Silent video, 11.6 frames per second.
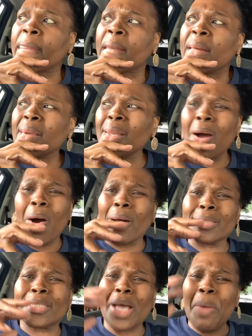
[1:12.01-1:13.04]
You know,
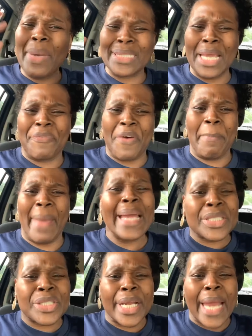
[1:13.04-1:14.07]
so much
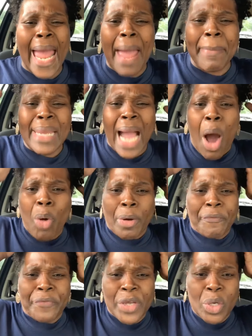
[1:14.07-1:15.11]
information had me all
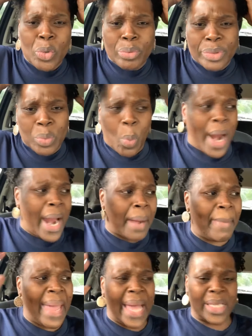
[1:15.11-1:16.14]
confused. Wear a
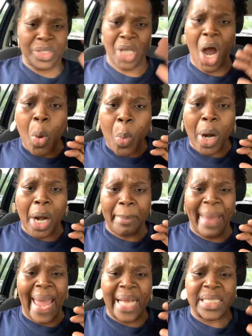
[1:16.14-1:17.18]
mask, don't wear a
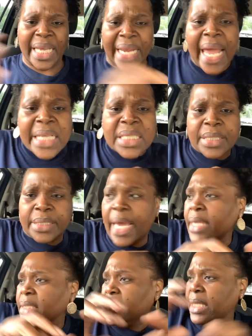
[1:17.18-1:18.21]
mask. It is
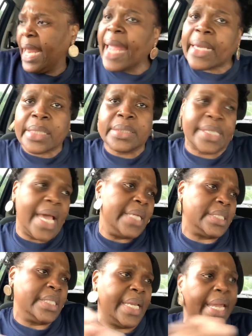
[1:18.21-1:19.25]
contagious, it ain't
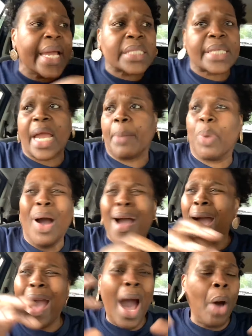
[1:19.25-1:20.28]
contagious, it is airborne.
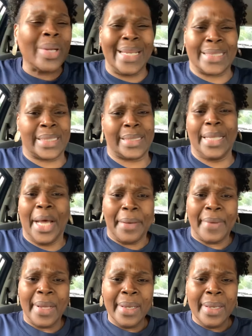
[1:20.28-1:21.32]
All this stuff.
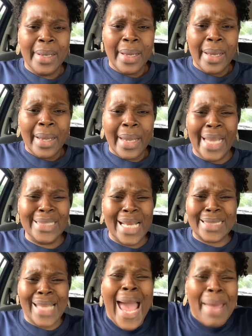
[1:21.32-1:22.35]
It
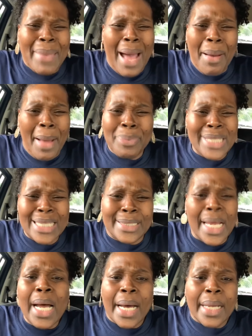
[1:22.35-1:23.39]
just happened. I was just
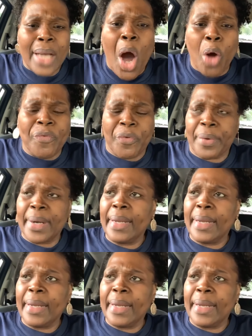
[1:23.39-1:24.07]
done over it.